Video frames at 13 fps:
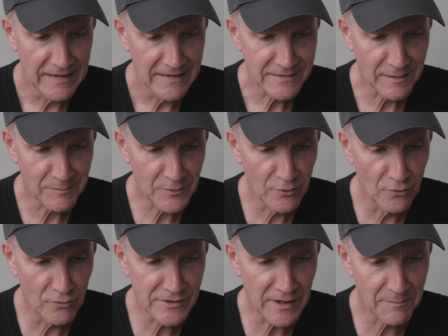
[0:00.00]
some
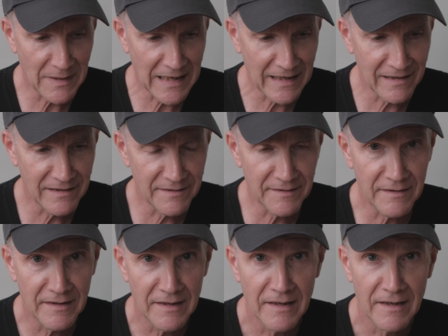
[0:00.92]
tools, some Allen
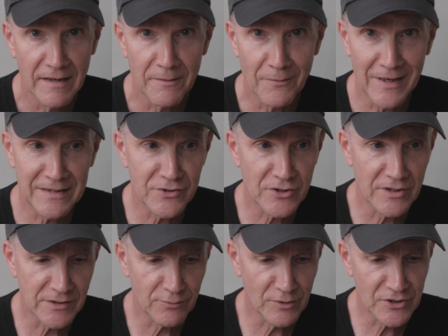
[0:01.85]

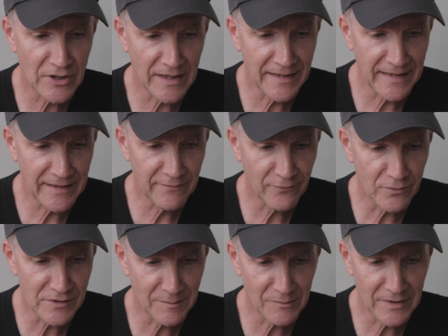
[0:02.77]
wrenches, which I need for
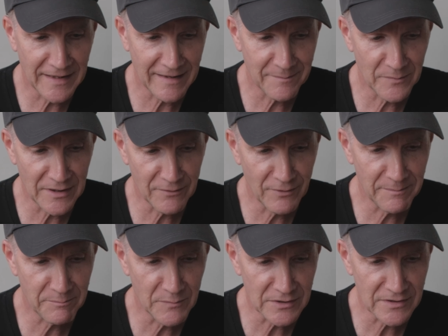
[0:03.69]
some of the camera
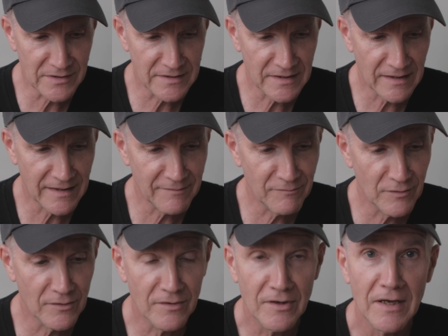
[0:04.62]
equipment. I have
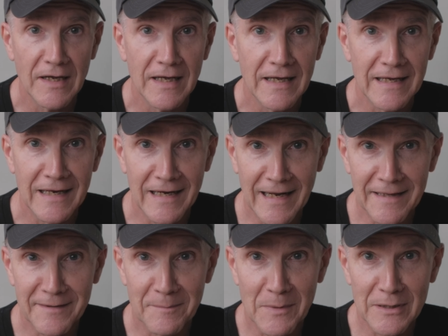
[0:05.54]
a
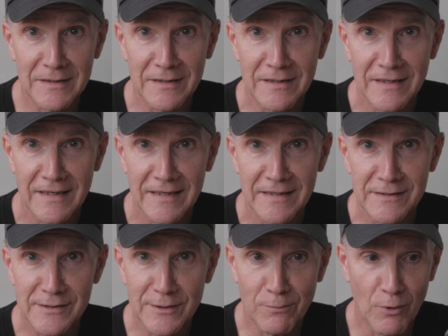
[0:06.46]
Leatherman
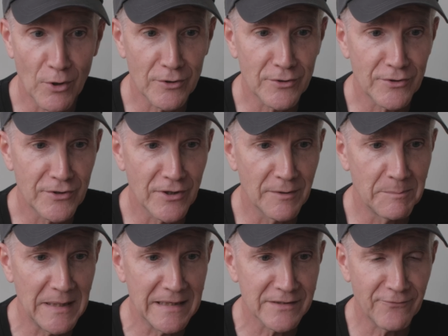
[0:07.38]
Squirt
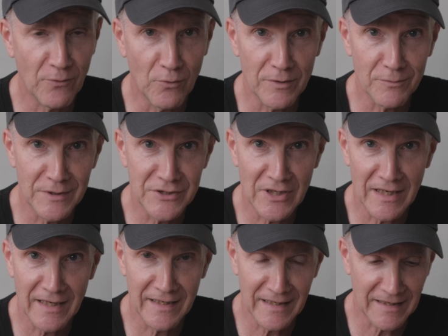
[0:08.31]
PS4, which
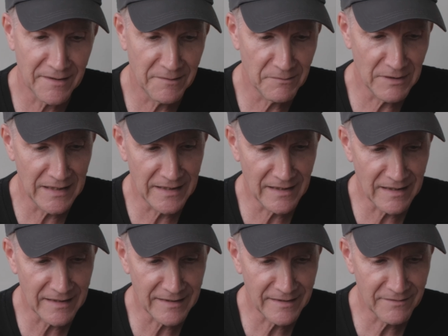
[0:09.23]
I really
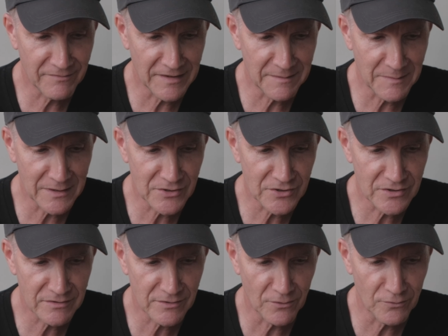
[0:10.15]
like very much.
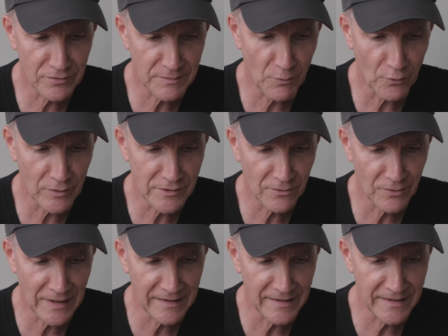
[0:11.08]
So small, so
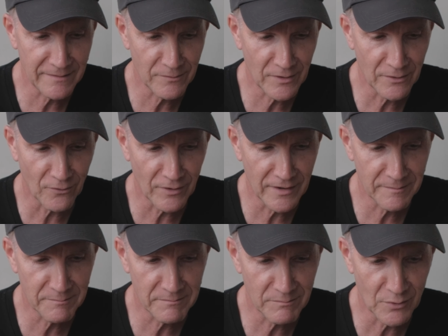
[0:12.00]
handy, with all the
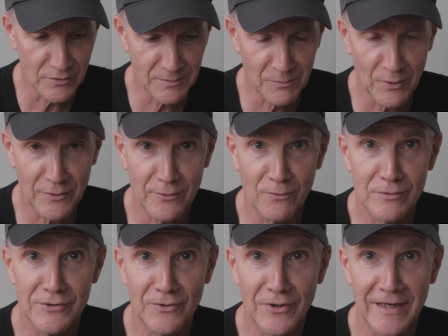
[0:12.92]
possible
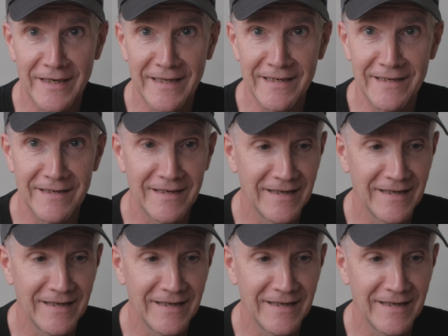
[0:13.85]
tools you can need.